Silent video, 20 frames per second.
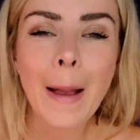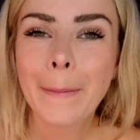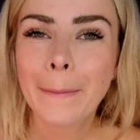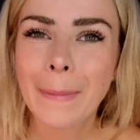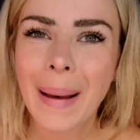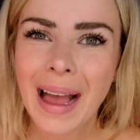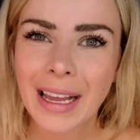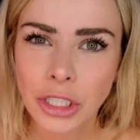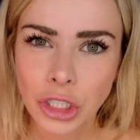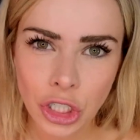
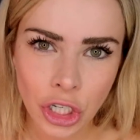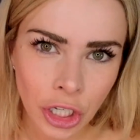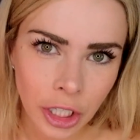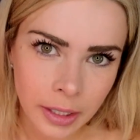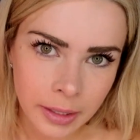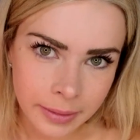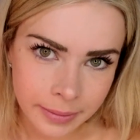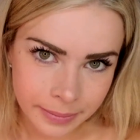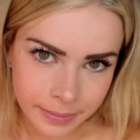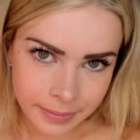
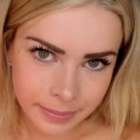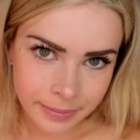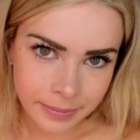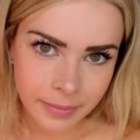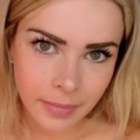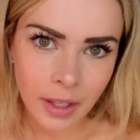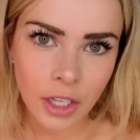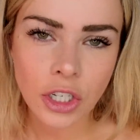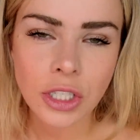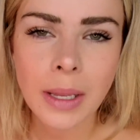magical.
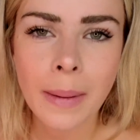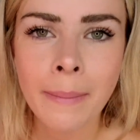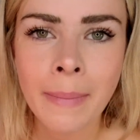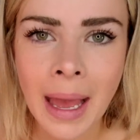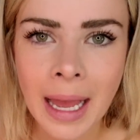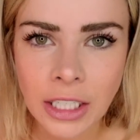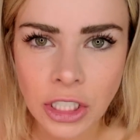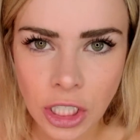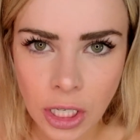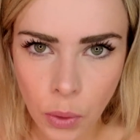There's a
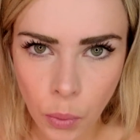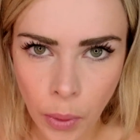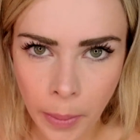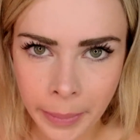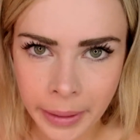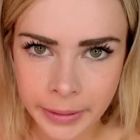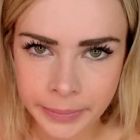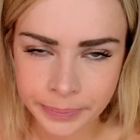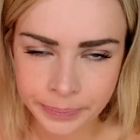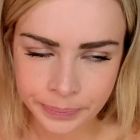magic
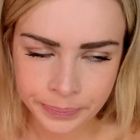woman.